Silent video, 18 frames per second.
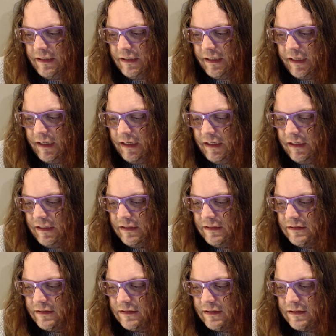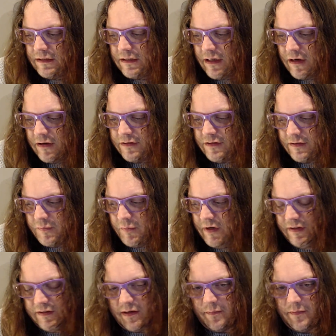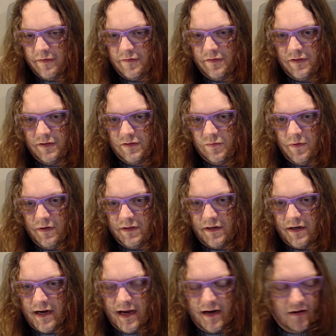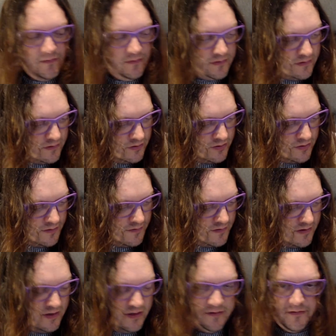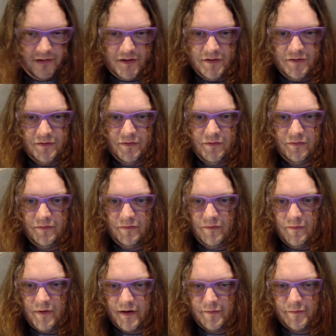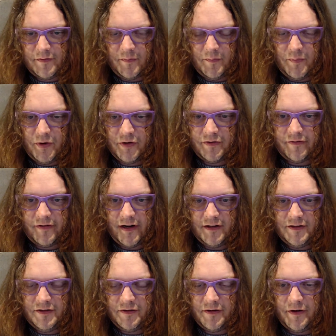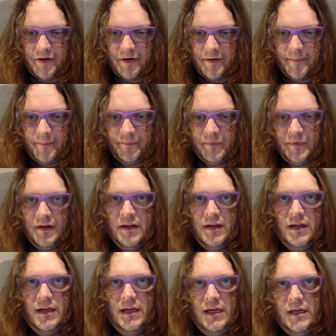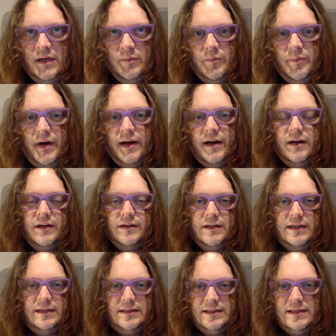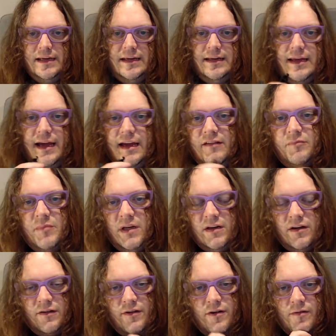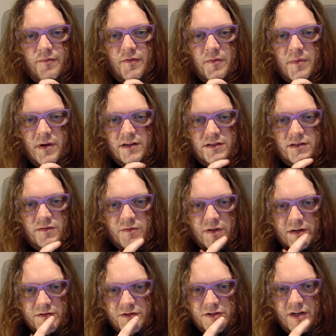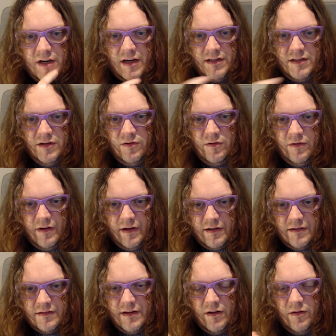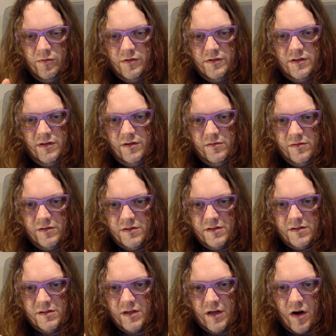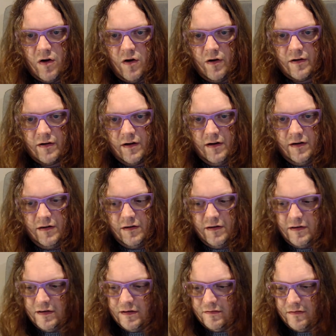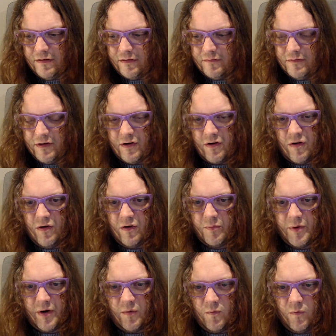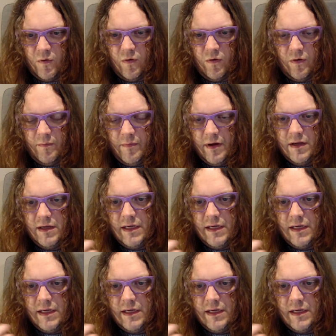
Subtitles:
and I just picked up the first one that I had. I wasn't sure if it's the original one from Bontrager or not, but it gave me no confirmation when it was charging. All I could tell was that it was hot and, well, not hot, but warm,